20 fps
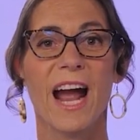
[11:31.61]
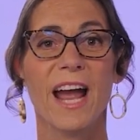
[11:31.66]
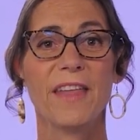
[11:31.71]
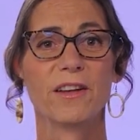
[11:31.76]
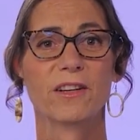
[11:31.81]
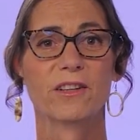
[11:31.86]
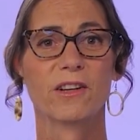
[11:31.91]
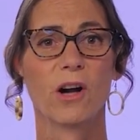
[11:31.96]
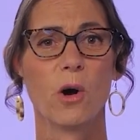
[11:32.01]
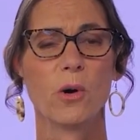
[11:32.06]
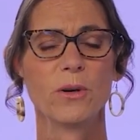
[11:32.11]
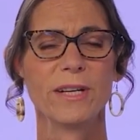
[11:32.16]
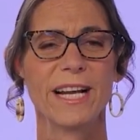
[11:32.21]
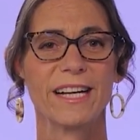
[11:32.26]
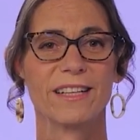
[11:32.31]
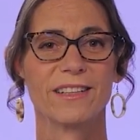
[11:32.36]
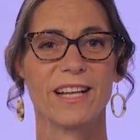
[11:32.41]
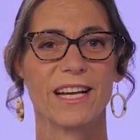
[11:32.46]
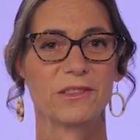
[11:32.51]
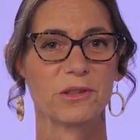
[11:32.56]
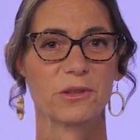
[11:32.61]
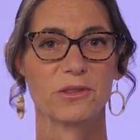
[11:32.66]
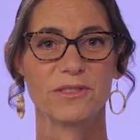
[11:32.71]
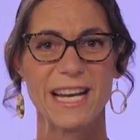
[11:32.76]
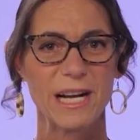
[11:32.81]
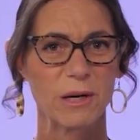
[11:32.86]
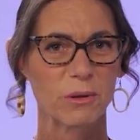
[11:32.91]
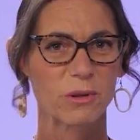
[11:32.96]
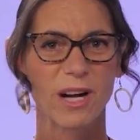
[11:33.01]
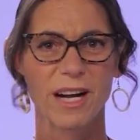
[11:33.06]
And the code analyzer is
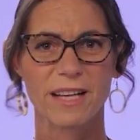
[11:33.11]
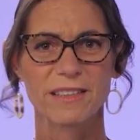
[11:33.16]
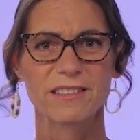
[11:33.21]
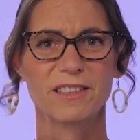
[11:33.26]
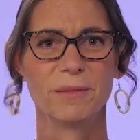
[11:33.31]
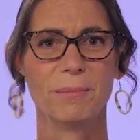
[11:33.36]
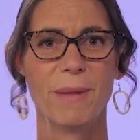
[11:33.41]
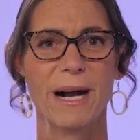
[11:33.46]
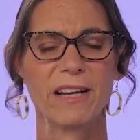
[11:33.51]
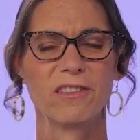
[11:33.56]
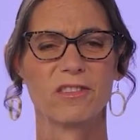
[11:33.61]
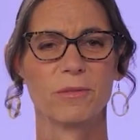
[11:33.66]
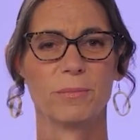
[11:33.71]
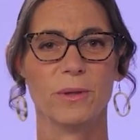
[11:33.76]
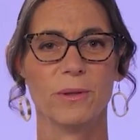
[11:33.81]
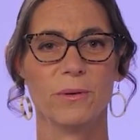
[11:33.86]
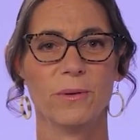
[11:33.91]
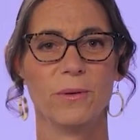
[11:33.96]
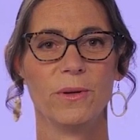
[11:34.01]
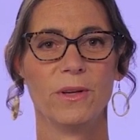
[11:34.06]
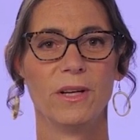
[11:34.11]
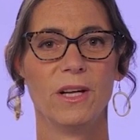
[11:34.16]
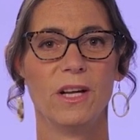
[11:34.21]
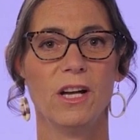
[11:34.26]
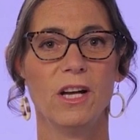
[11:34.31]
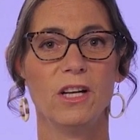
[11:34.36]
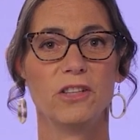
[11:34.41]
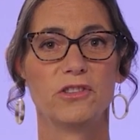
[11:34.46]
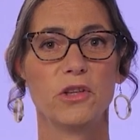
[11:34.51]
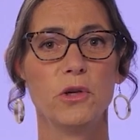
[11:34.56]
now customizable.
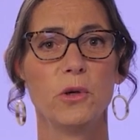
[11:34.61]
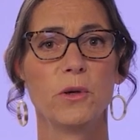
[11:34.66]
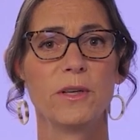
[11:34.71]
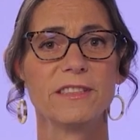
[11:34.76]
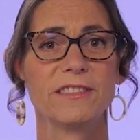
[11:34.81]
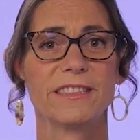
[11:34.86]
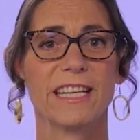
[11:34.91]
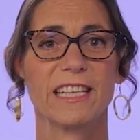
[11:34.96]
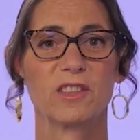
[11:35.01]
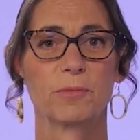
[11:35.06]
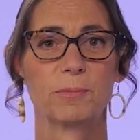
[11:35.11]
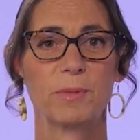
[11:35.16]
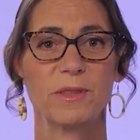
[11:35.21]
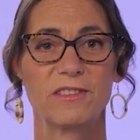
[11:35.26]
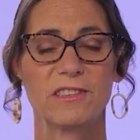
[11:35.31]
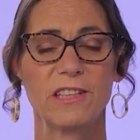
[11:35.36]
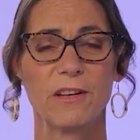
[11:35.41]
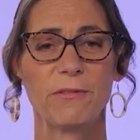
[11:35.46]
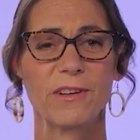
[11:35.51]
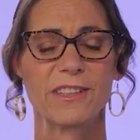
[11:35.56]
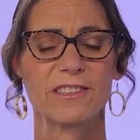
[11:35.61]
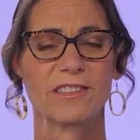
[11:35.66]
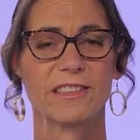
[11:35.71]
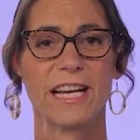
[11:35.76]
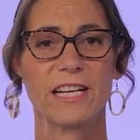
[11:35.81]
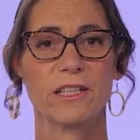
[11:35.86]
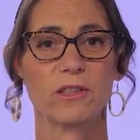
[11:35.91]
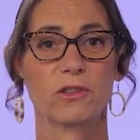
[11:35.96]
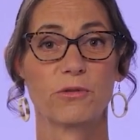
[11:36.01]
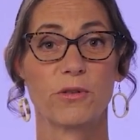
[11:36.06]
So you can set specific
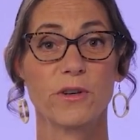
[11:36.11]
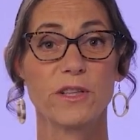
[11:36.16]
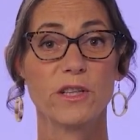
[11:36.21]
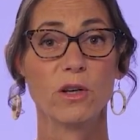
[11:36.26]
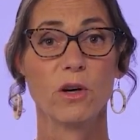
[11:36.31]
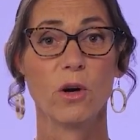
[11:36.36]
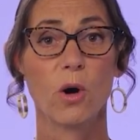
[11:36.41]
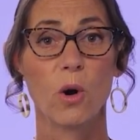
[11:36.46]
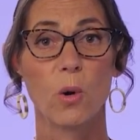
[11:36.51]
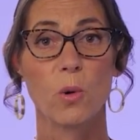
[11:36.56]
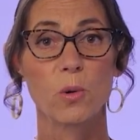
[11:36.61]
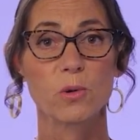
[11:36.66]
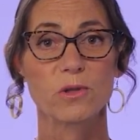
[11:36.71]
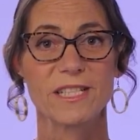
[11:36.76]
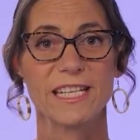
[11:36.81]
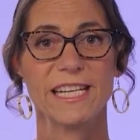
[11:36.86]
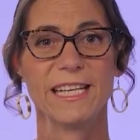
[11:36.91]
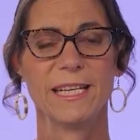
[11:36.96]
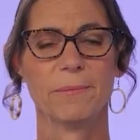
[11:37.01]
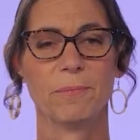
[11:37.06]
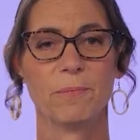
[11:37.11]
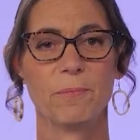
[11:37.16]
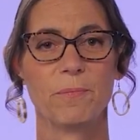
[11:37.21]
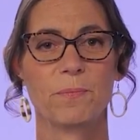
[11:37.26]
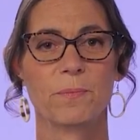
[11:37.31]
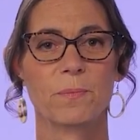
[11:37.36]
standards for your whole team.